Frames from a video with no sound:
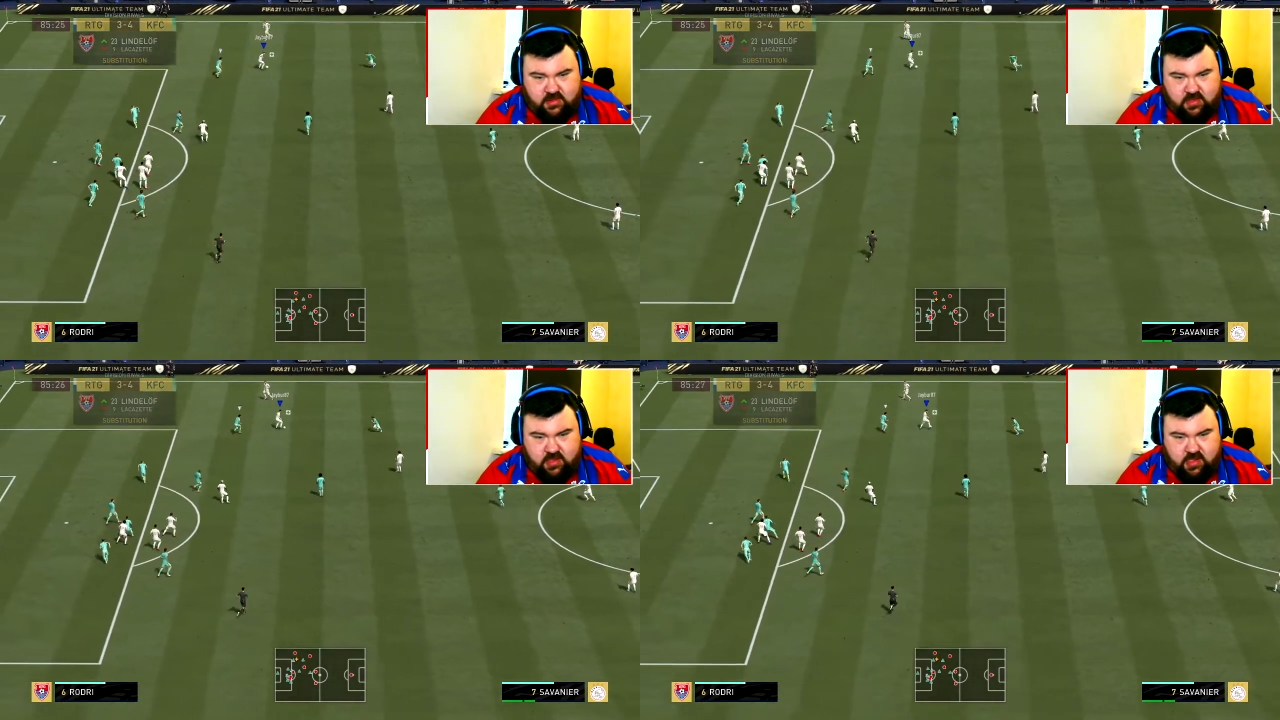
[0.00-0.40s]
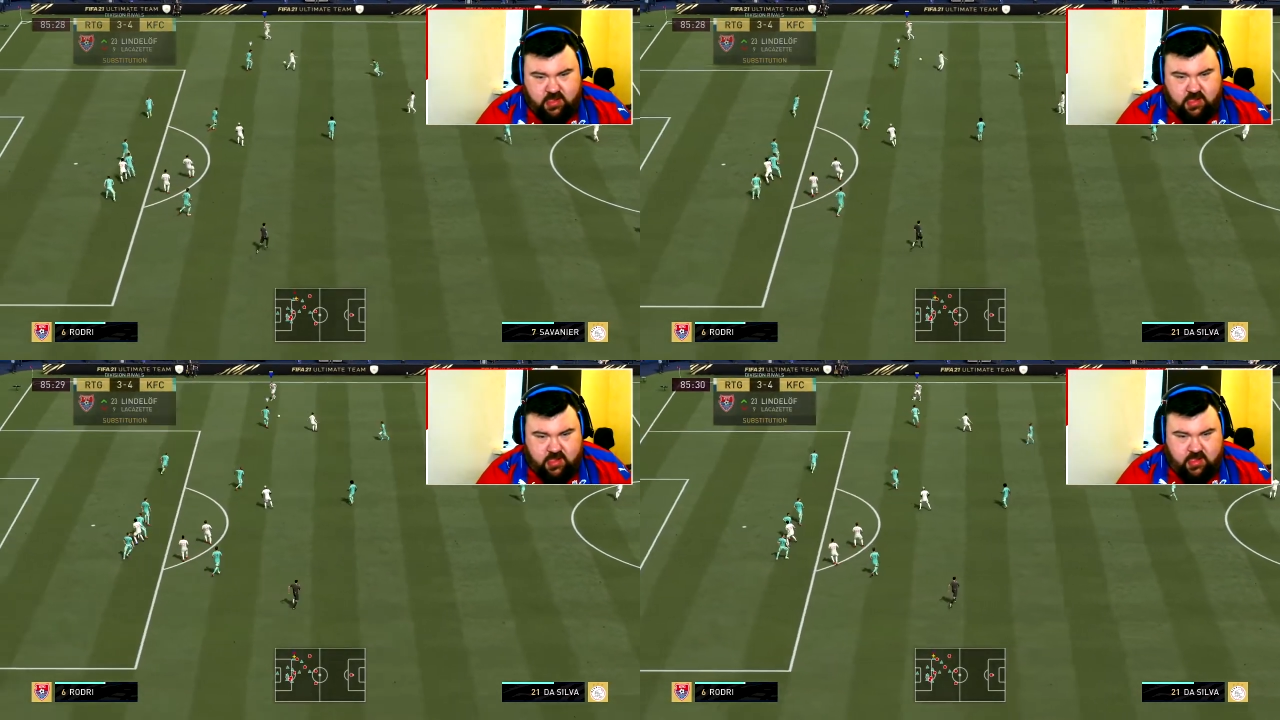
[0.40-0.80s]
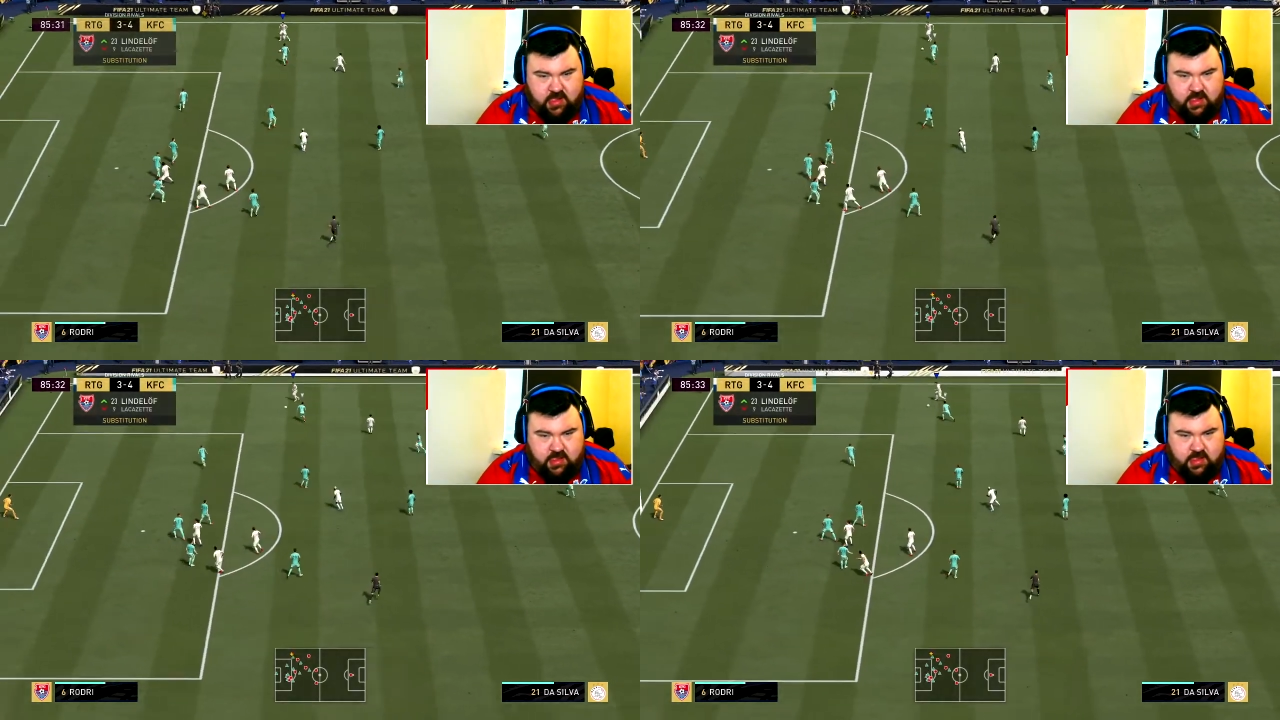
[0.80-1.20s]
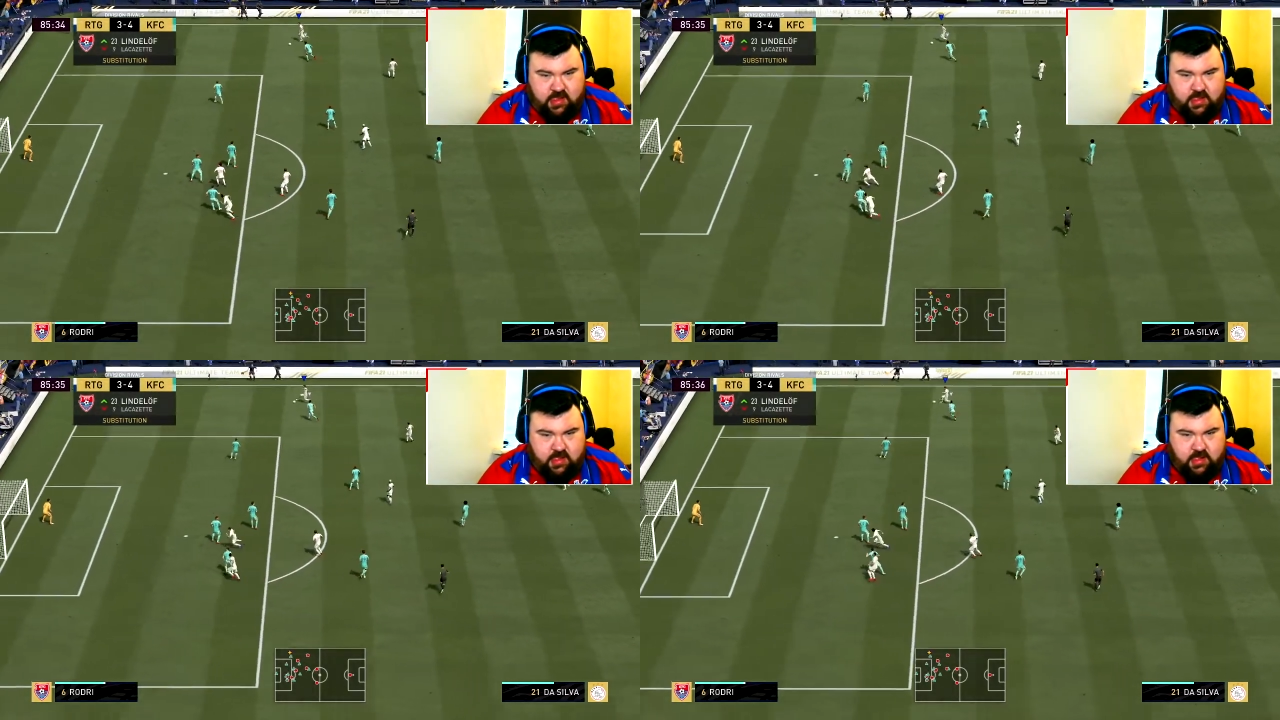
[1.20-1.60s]

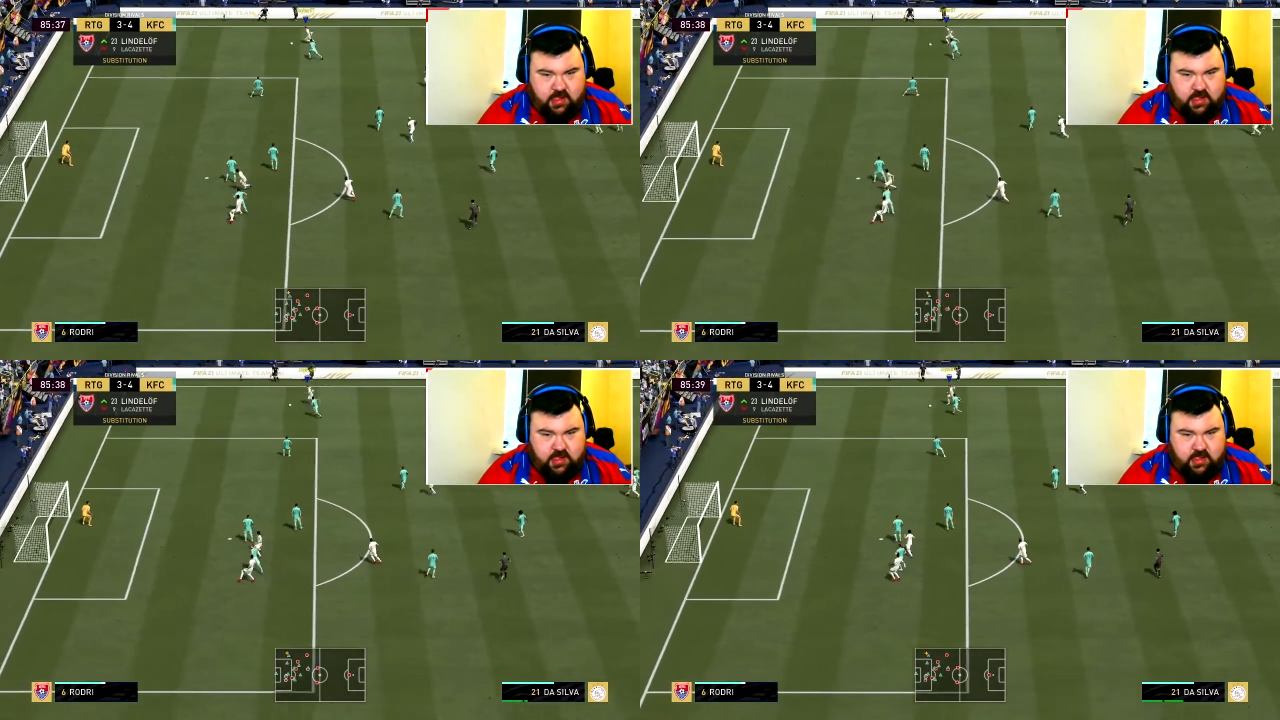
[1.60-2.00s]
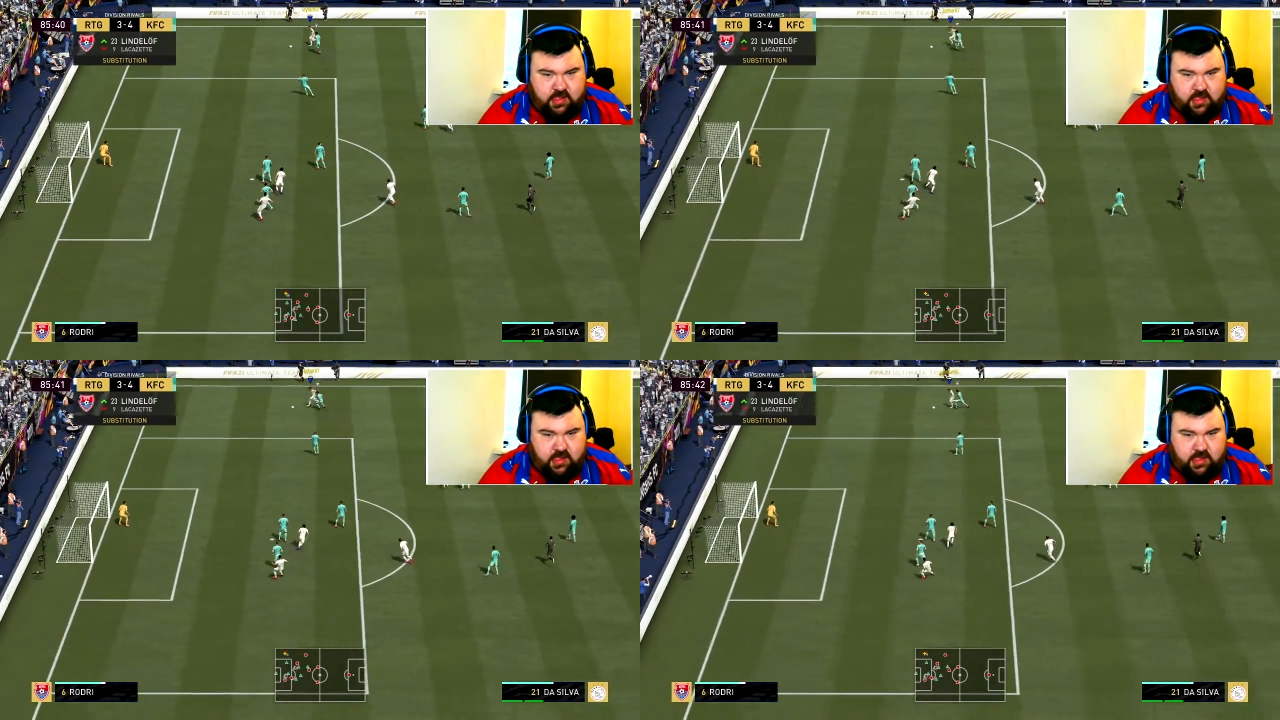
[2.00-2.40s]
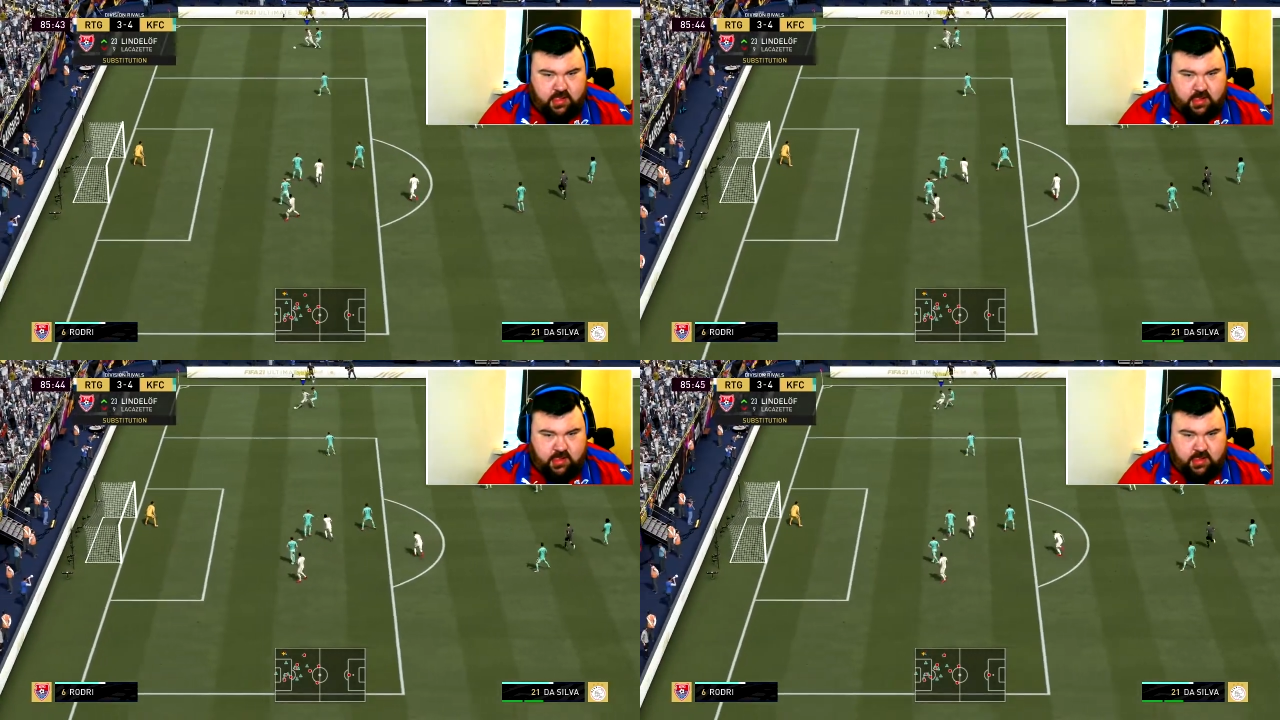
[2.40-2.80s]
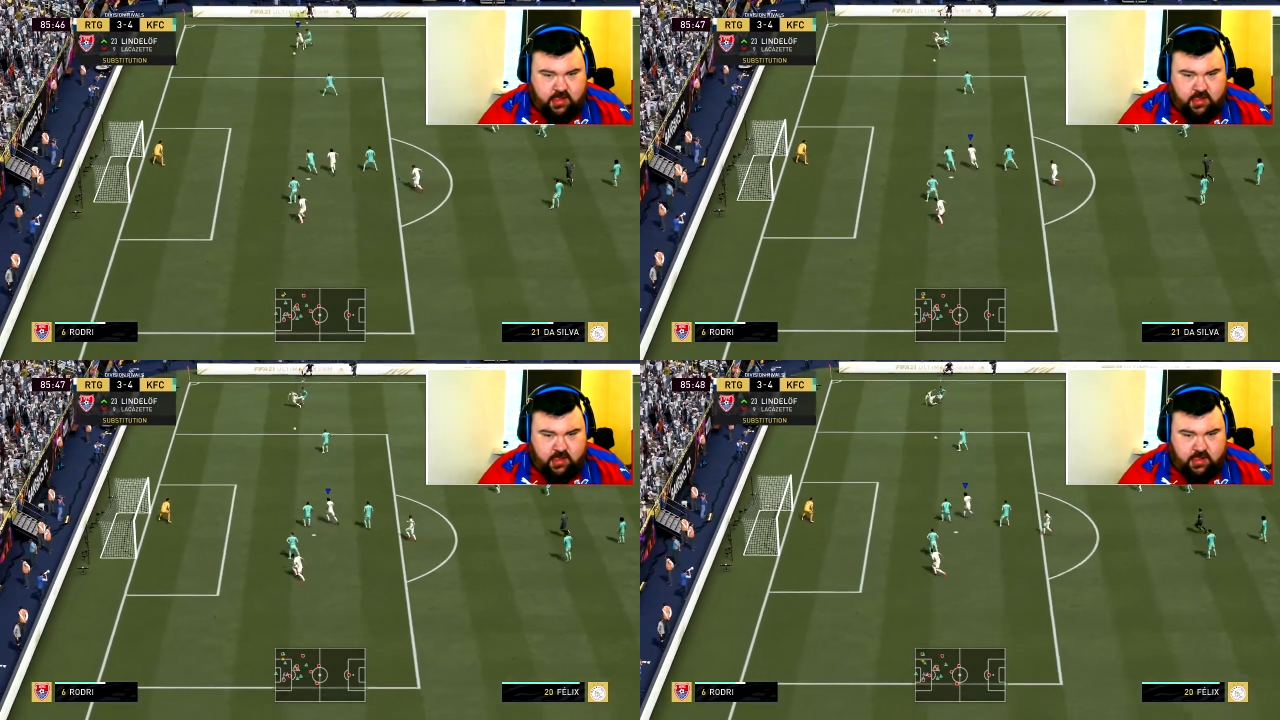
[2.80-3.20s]

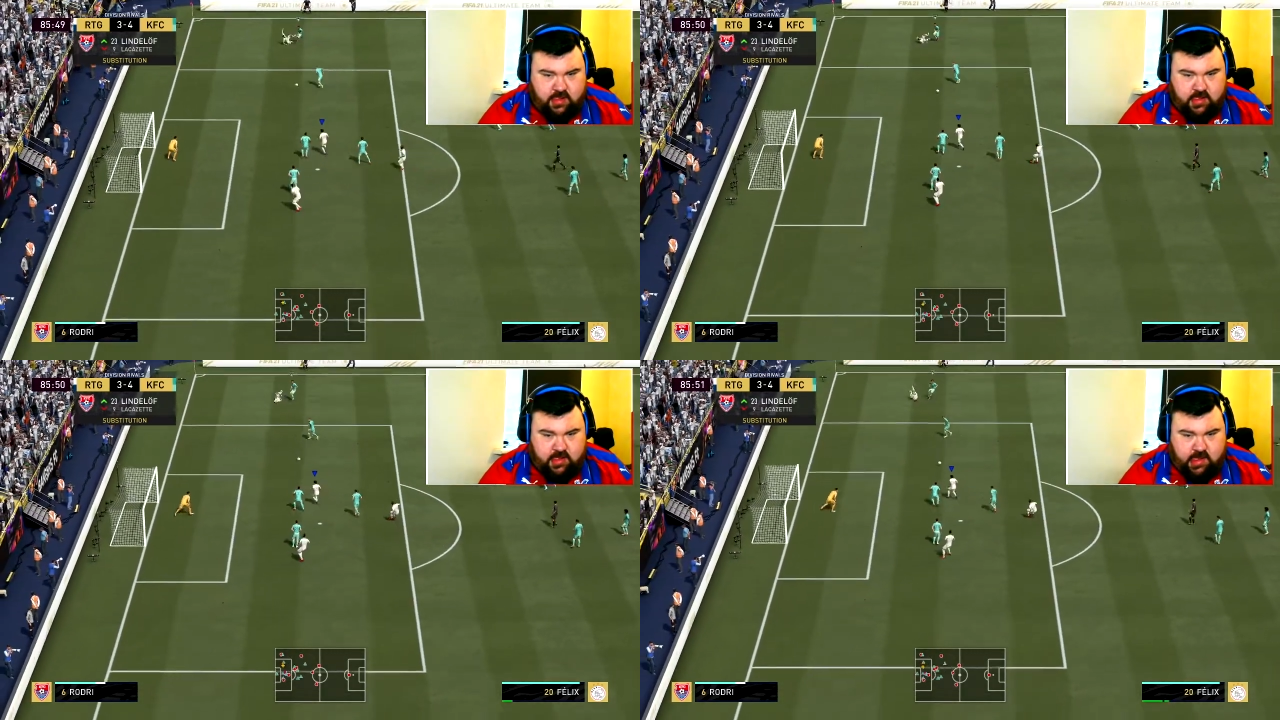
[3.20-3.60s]
No one is speaking in this clip.